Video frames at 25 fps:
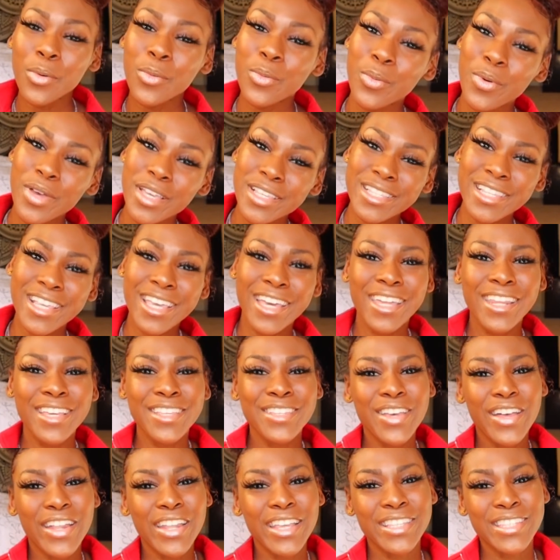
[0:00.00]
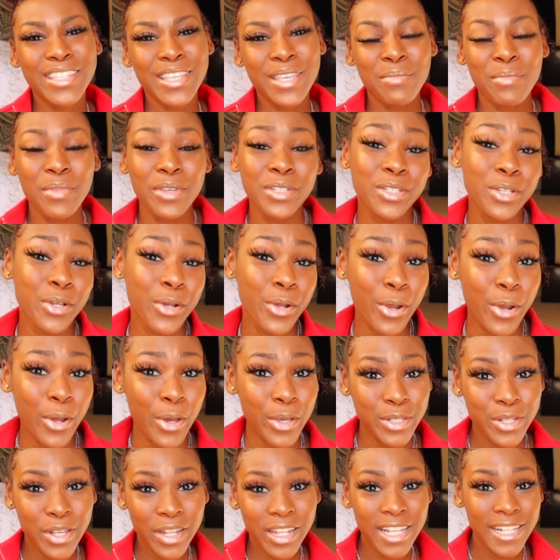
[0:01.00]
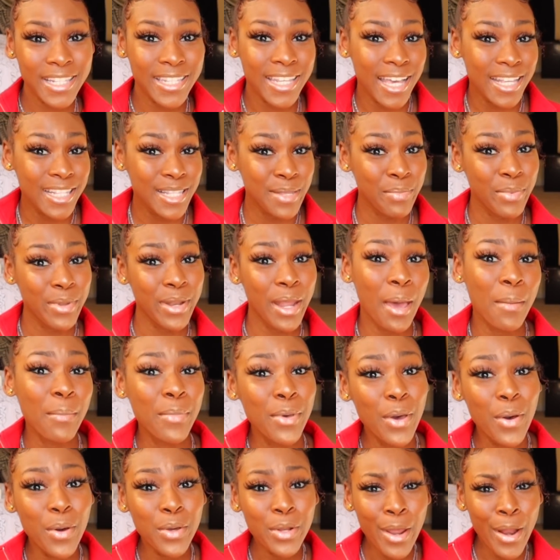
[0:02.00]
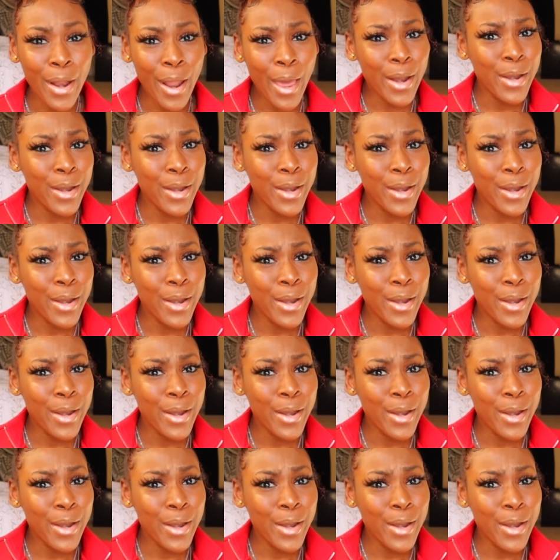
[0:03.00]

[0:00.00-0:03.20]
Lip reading: What's good, you Tully team? It's your girl, Tully Tots, been out building.